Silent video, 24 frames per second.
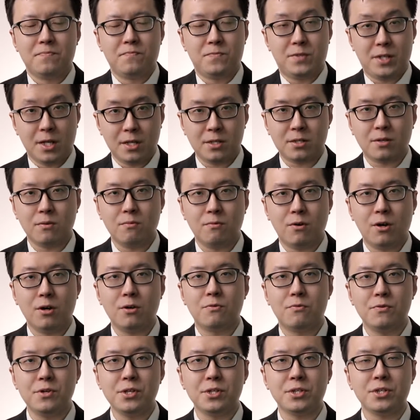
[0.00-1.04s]
Jason
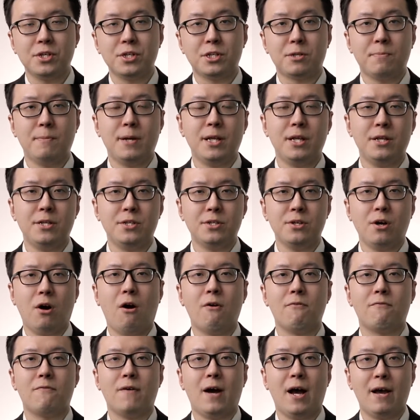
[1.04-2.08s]
Wong, Research Manager
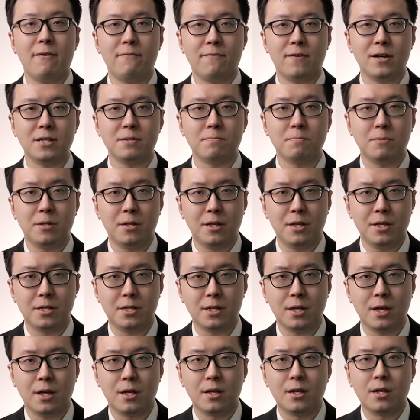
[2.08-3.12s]
of iFAST
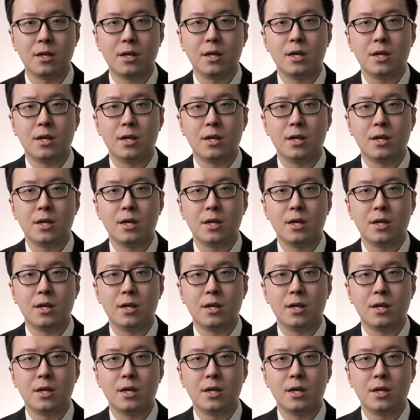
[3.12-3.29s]
Malaysia.